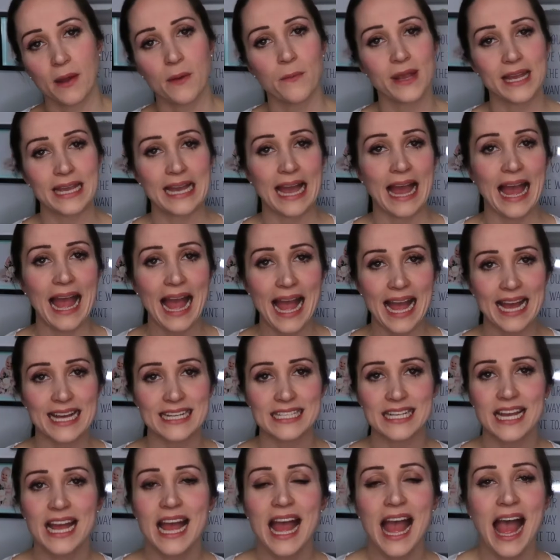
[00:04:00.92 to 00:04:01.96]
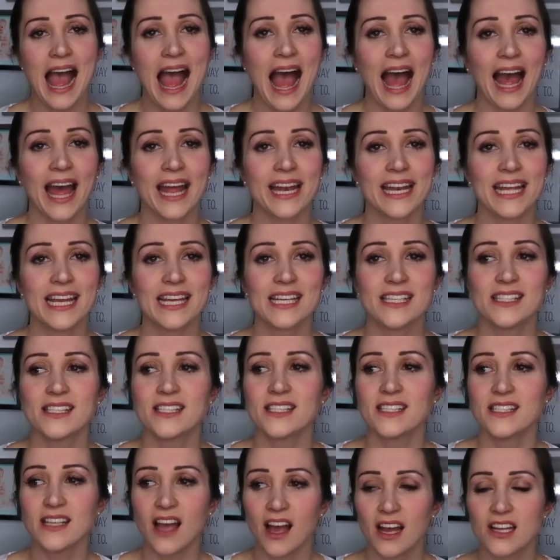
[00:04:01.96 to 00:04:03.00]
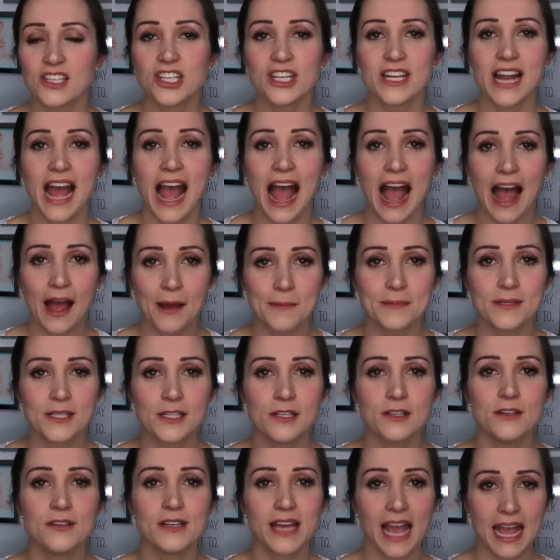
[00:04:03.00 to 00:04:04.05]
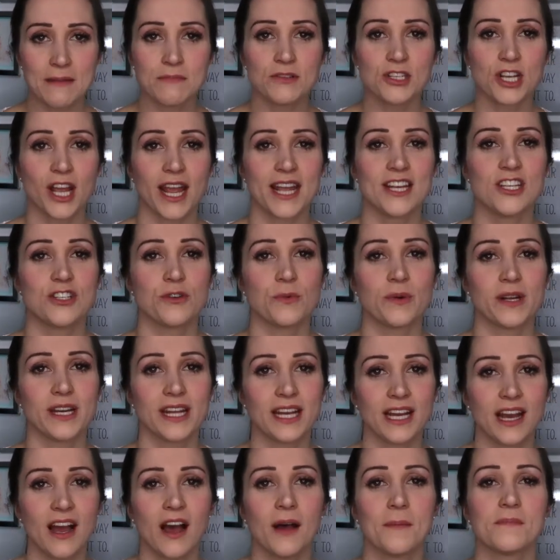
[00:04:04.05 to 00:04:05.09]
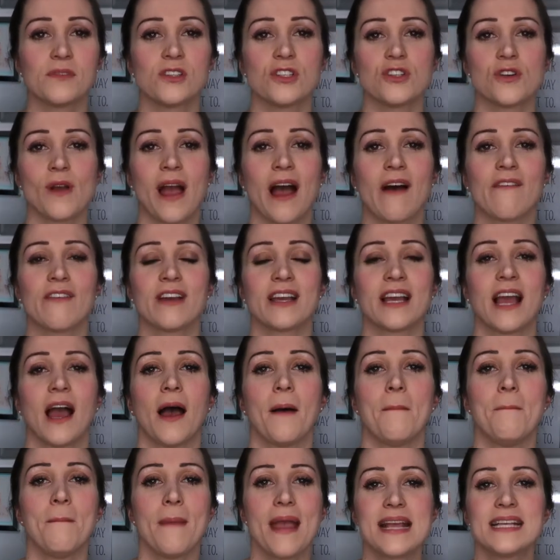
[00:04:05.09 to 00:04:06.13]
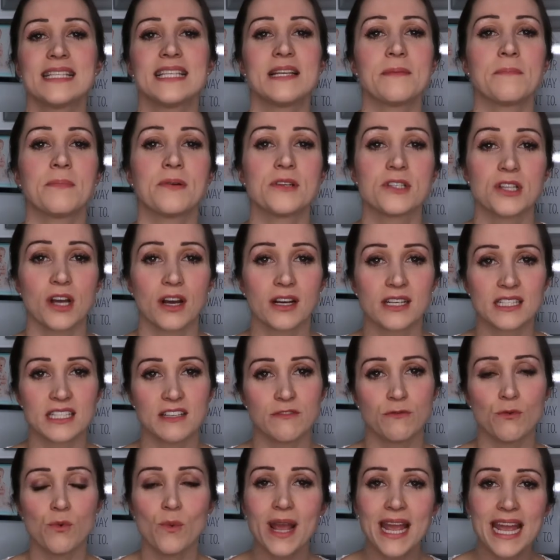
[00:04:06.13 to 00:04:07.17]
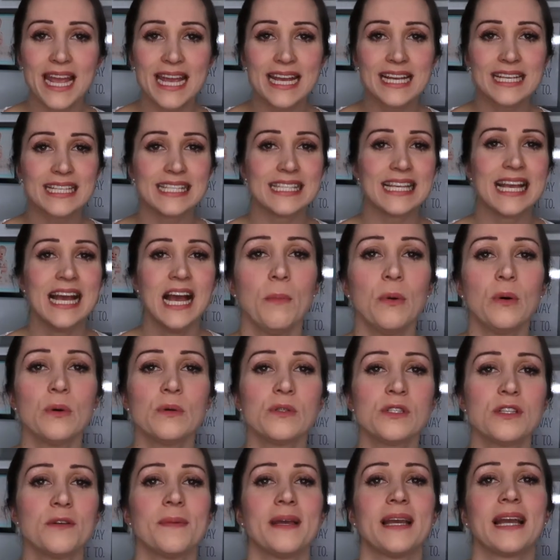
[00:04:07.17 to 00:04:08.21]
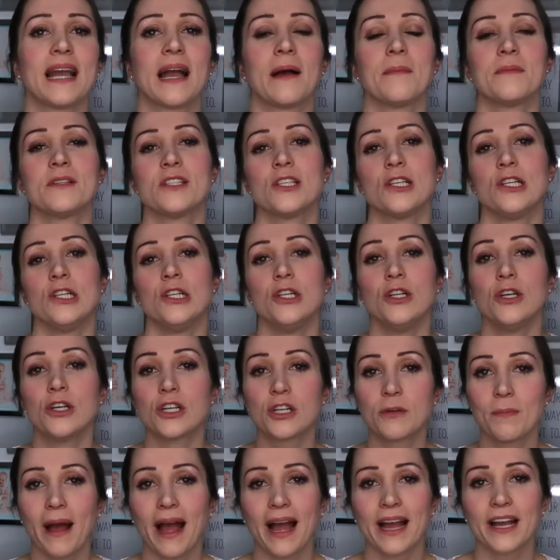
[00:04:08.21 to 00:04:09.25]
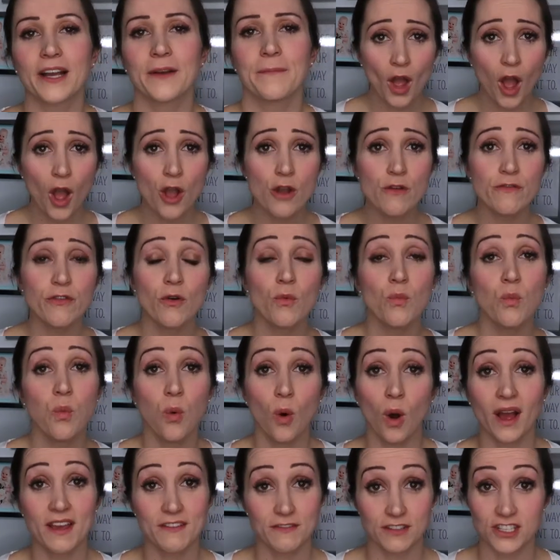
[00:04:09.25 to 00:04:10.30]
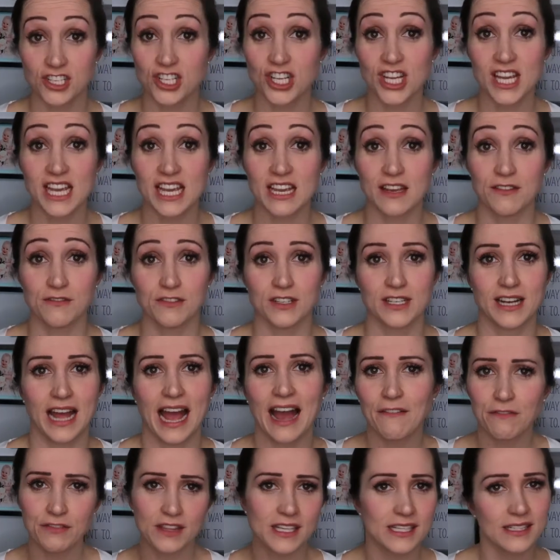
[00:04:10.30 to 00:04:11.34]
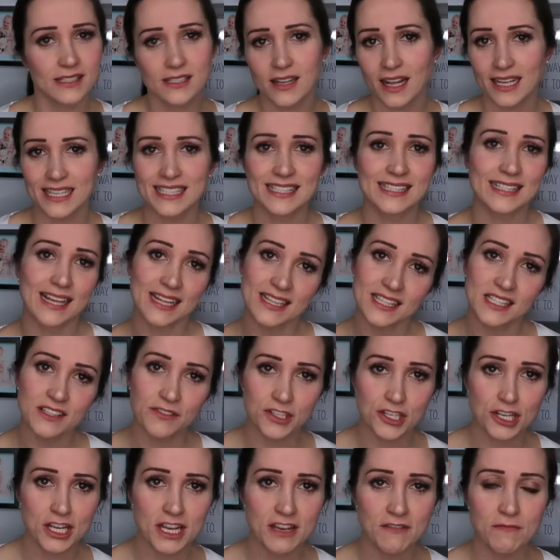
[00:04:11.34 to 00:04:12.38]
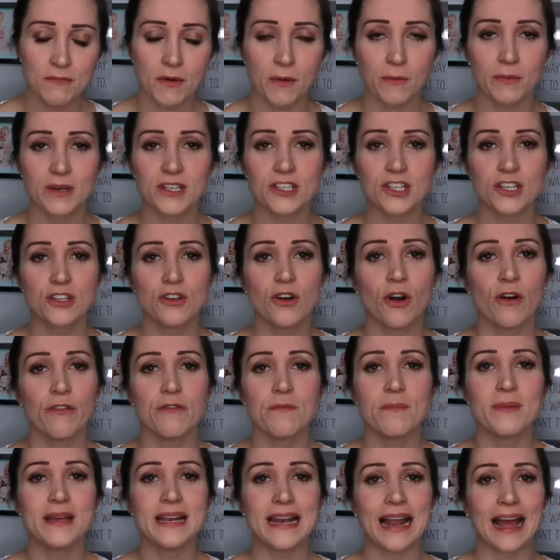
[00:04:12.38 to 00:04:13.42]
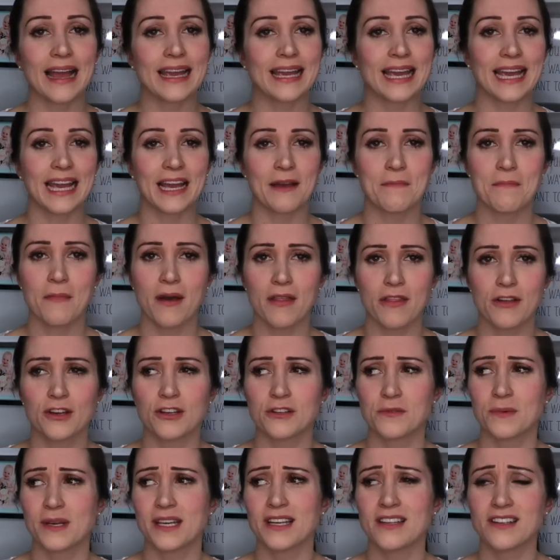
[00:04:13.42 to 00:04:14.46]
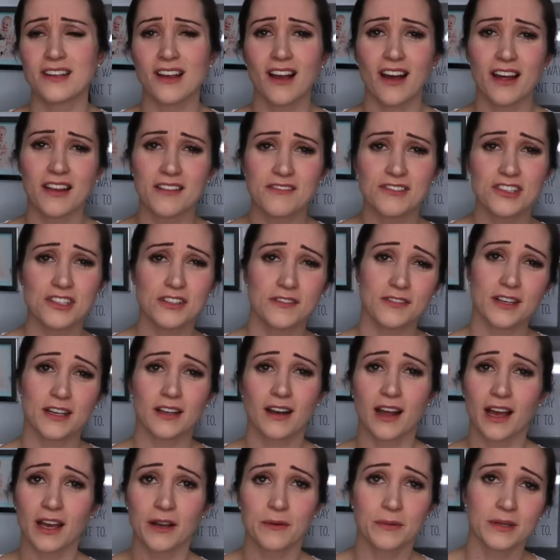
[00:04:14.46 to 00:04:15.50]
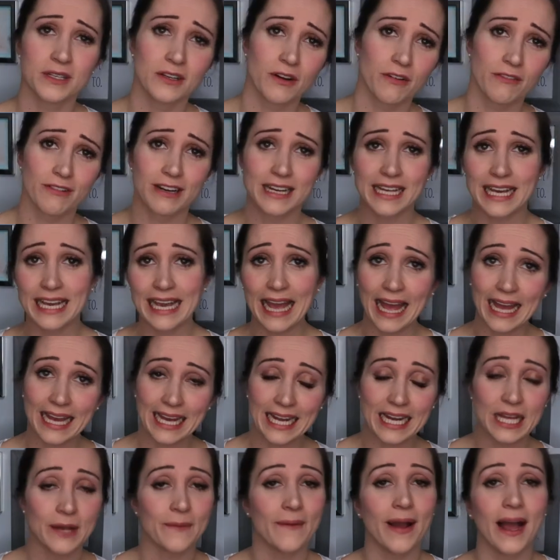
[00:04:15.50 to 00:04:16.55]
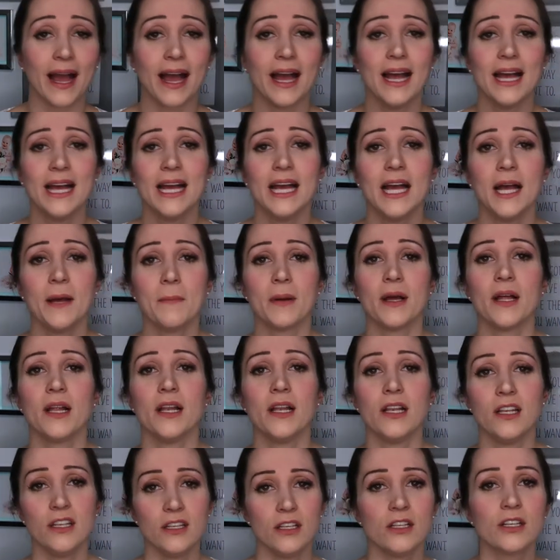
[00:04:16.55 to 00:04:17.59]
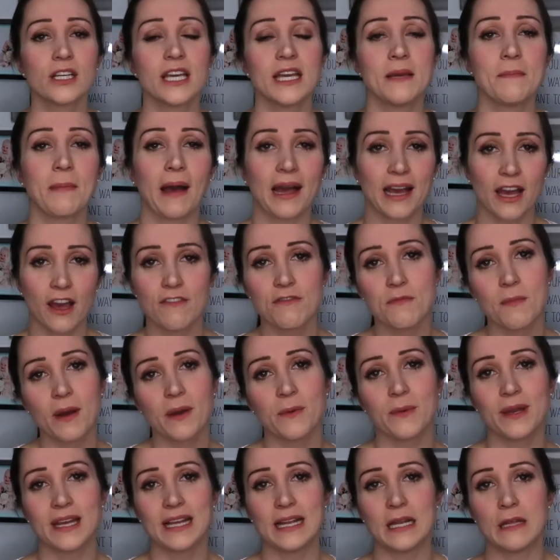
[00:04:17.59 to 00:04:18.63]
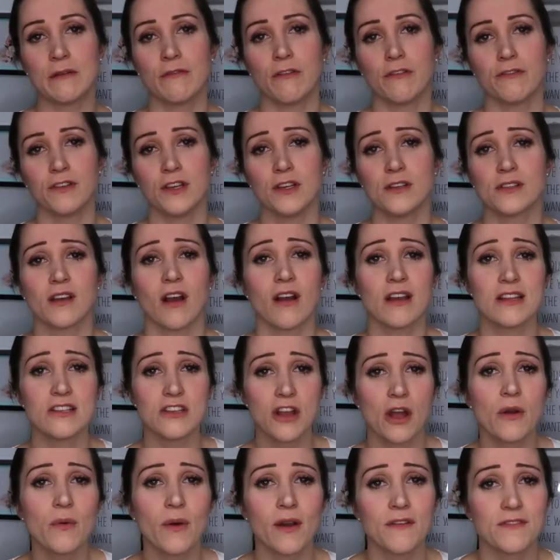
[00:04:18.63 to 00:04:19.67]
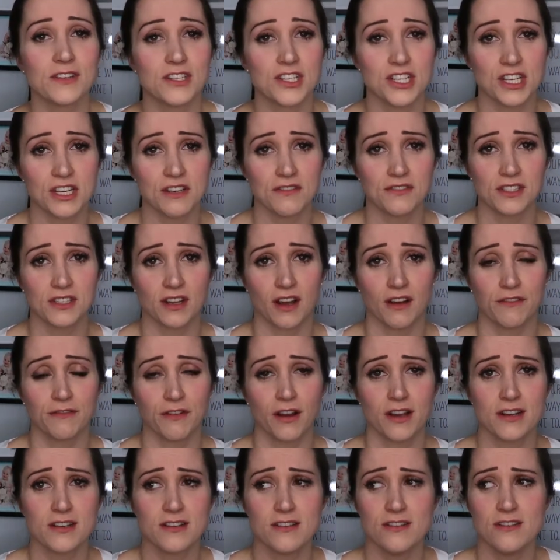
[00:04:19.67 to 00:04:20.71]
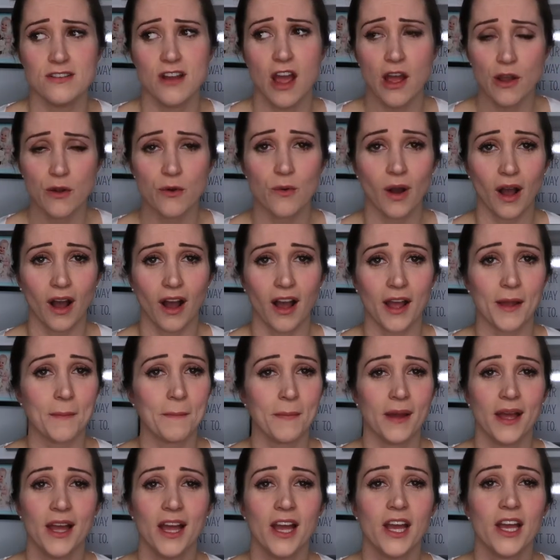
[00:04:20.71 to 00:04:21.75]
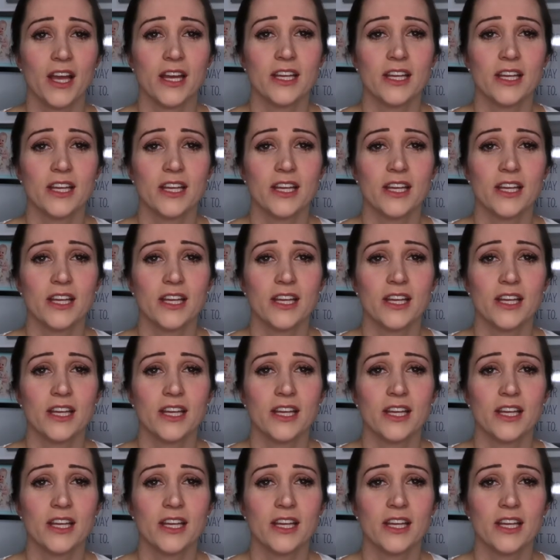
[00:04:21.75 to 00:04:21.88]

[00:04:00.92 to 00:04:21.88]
my week ahead. And it is such an absolute game changer when it comes to having amazing productive weeks, but also being able to look back over what I've achieved and have this like sense of achievement, which can often be lacking in motherhood. We can kind of just feel like we're not really getting anywhere. But looking back over my weekly reviews, I know I've achieved stuff. I know I'm